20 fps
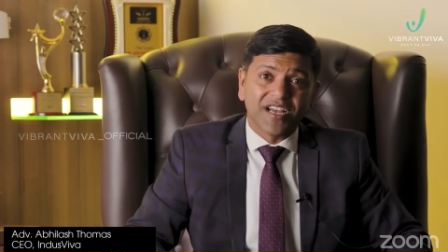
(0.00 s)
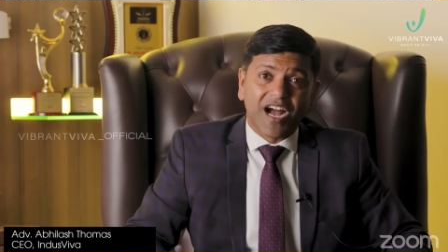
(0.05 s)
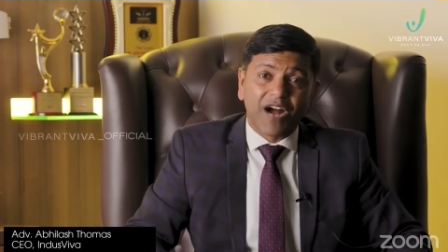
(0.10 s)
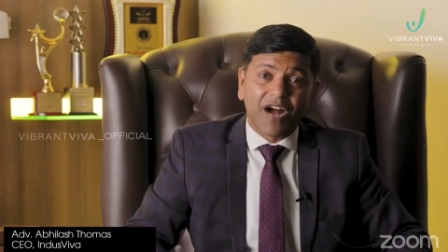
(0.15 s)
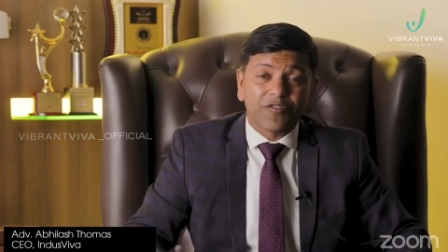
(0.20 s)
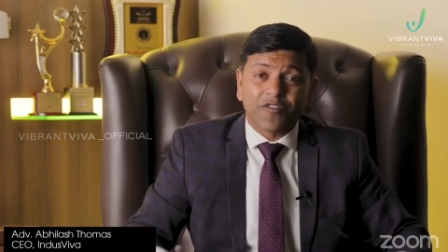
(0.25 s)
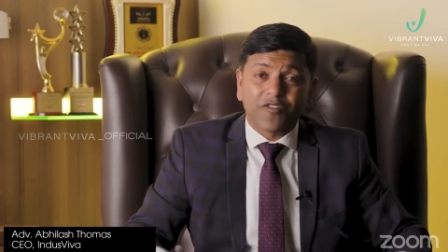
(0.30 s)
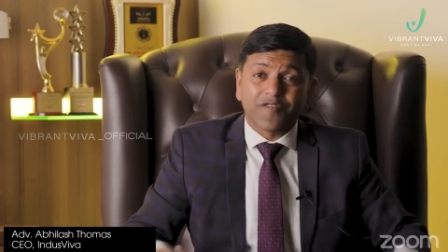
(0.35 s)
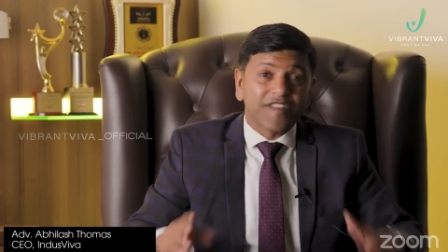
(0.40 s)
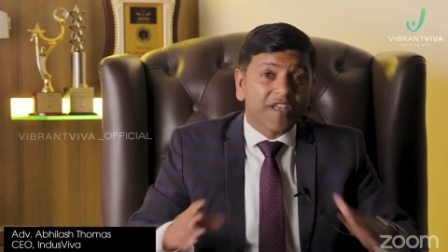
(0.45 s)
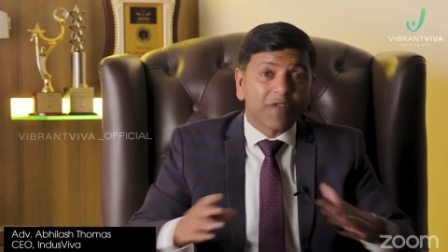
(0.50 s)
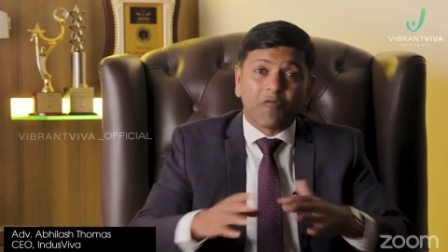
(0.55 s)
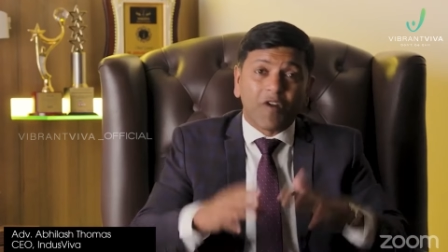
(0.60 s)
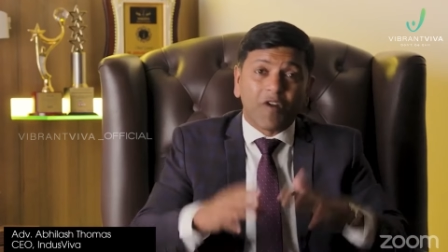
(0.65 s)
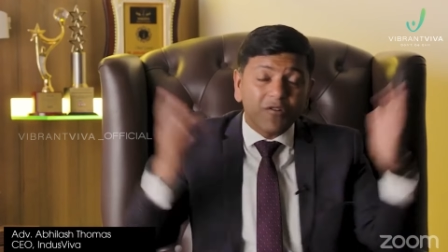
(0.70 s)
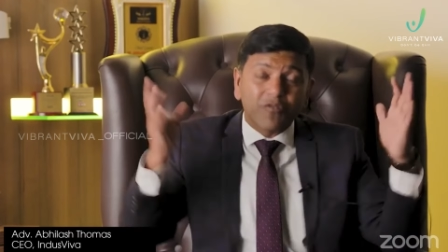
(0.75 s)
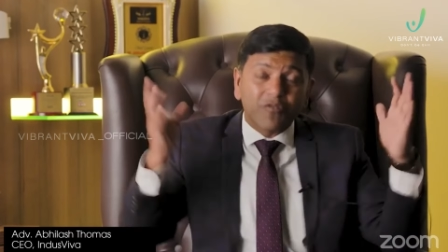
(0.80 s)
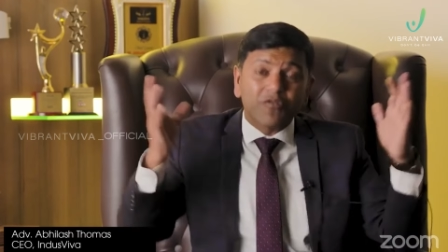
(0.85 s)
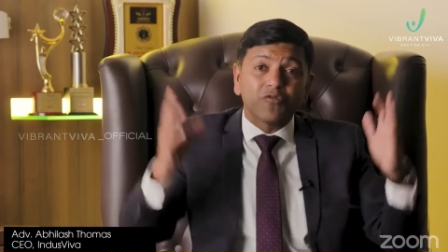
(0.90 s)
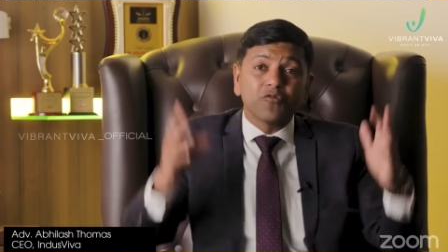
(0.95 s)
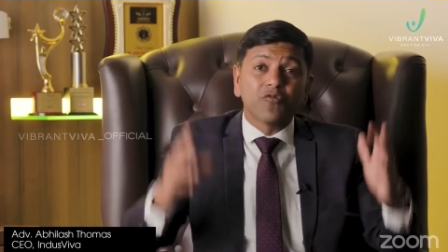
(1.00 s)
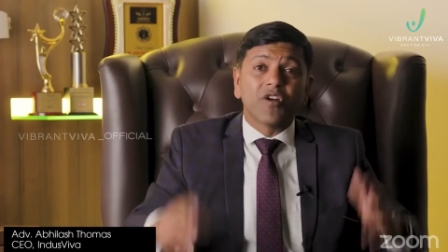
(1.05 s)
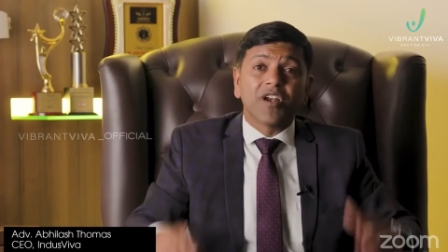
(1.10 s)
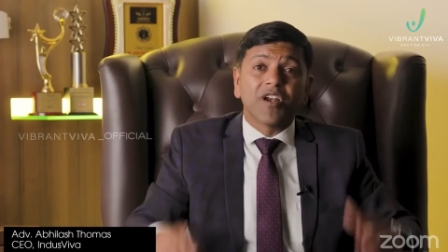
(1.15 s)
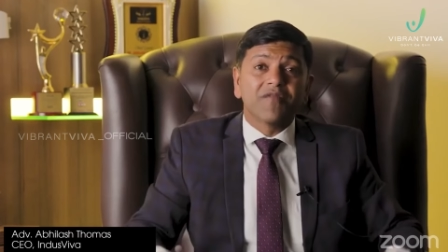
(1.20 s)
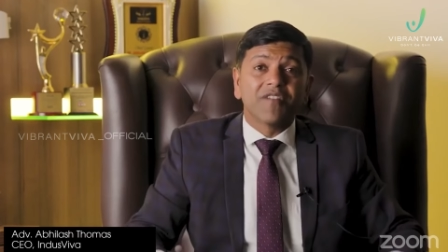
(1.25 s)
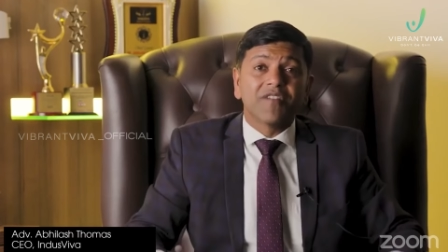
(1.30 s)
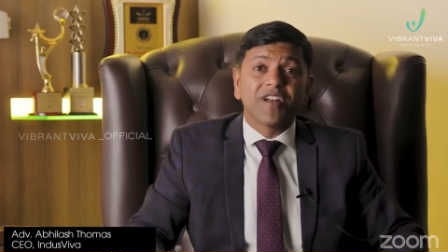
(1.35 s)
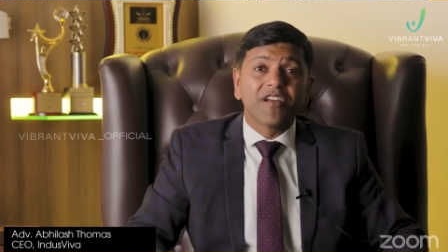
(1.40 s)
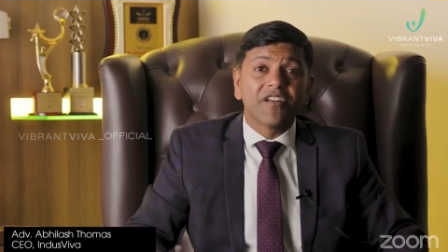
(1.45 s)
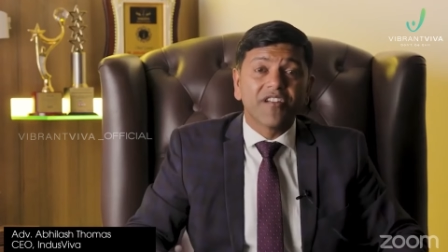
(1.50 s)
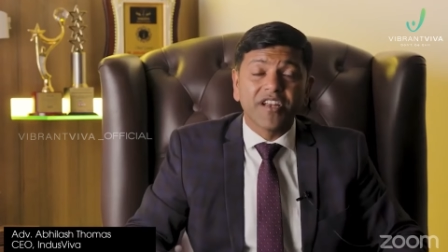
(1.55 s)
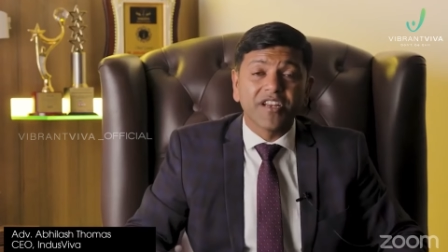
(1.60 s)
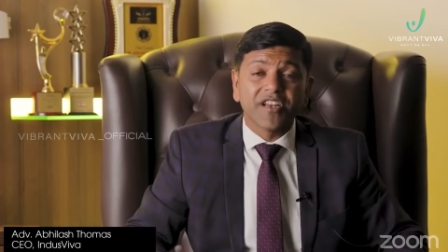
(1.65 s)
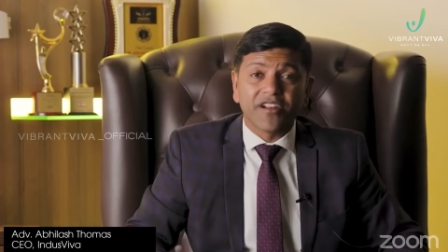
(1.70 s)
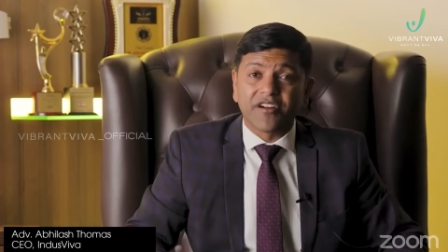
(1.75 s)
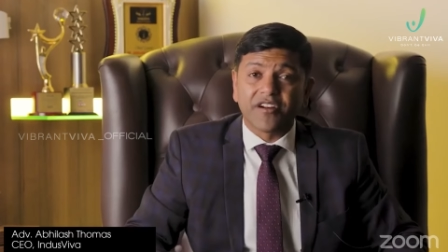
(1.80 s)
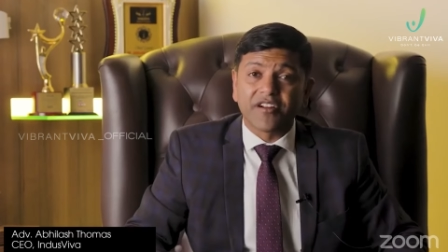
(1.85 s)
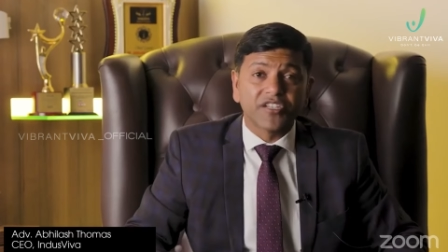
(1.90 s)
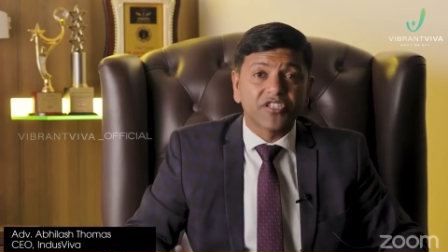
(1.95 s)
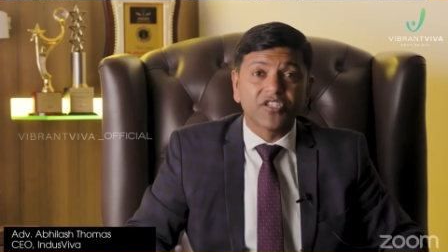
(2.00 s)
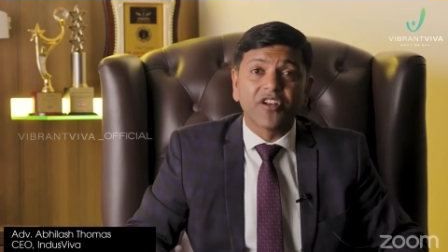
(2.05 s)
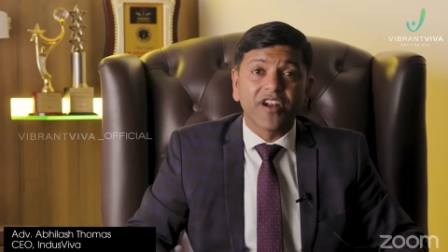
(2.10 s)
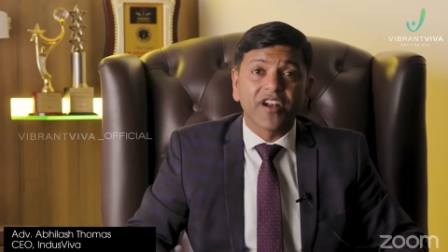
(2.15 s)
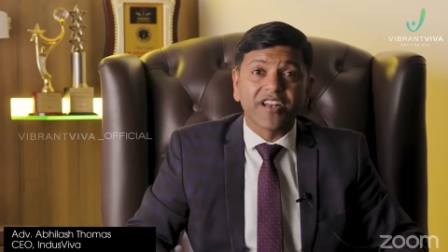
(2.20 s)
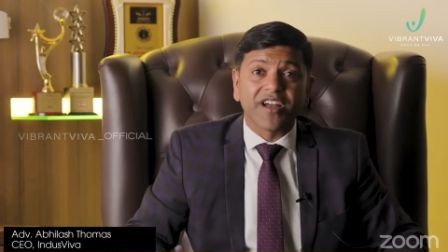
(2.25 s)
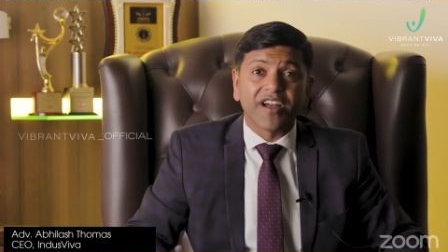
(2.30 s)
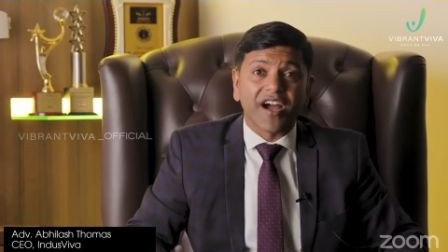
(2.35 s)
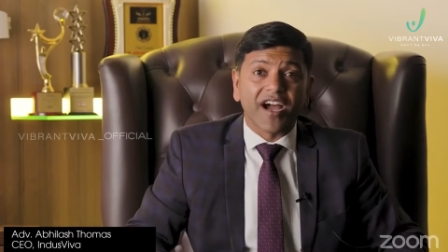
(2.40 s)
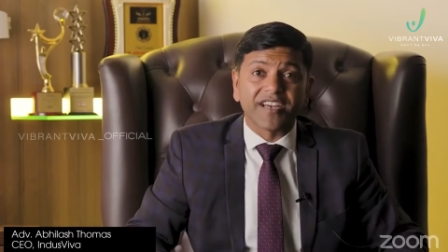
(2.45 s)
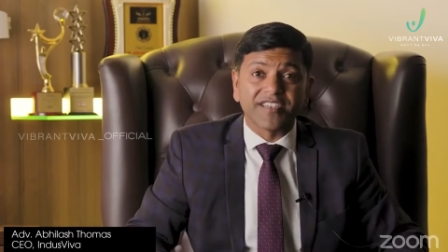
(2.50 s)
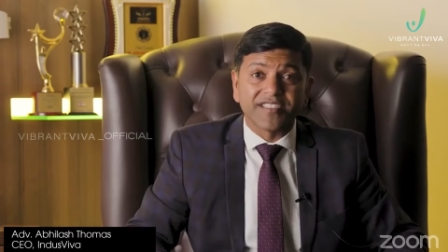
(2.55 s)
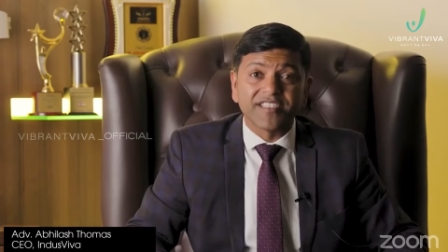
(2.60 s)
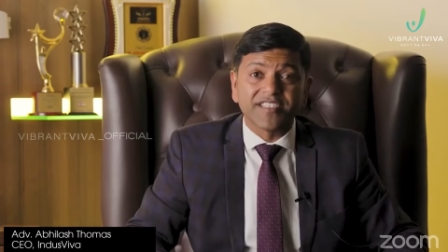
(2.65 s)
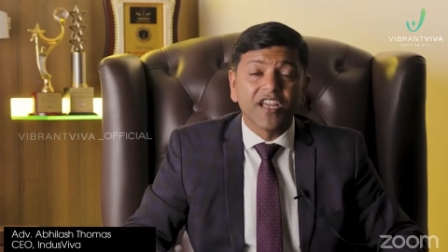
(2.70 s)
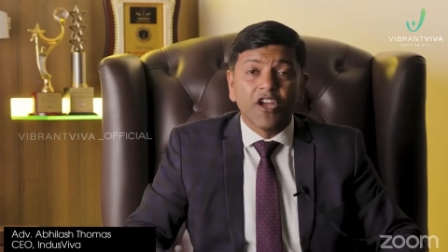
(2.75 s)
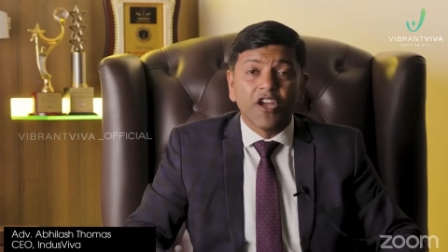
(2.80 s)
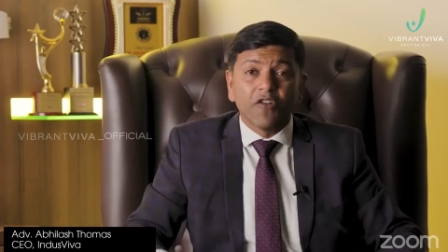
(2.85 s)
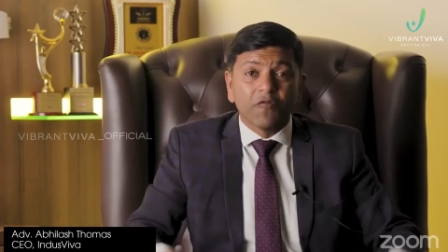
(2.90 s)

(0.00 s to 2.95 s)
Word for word: Out of that, one or two only will reach great heights.